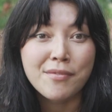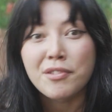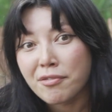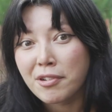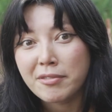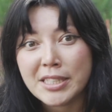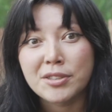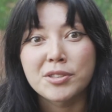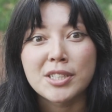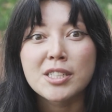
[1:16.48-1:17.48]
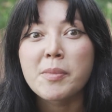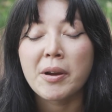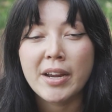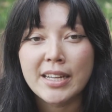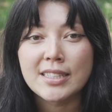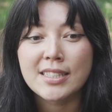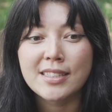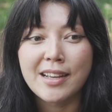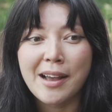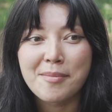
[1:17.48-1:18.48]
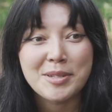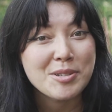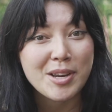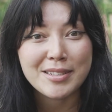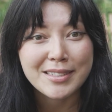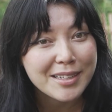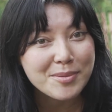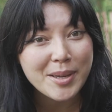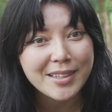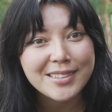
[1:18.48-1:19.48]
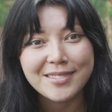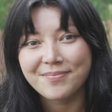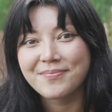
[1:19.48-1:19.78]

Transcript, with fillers: of the full research experience um, in just six weeks.